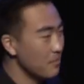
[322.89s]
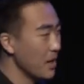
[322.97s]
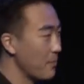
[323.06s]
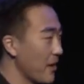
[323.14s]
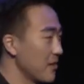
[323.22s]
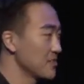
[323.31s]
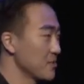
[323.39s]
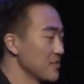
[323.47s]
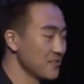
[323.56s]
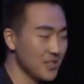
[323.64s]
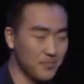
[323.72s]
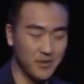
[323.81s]
My parents were
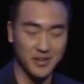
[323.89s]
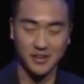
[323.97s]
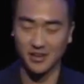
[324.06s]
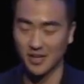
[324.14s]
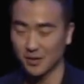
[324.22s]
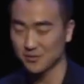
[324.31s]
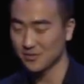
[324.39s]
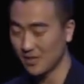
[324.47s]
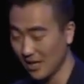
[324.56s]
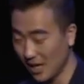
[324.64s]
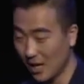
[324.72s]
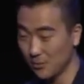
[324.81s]
sleeping, and
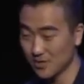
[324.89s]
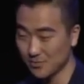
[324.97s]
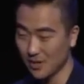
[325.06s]
I was